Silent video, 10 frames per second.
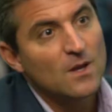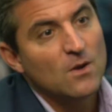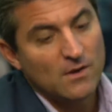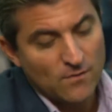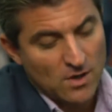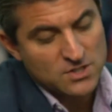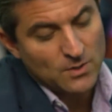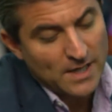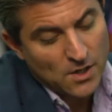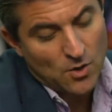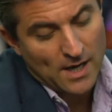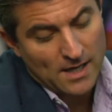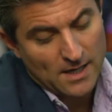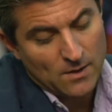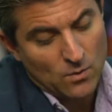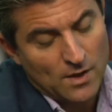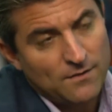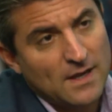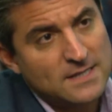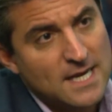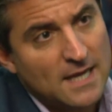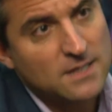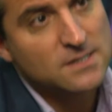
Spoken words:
We've also integrated it with antennas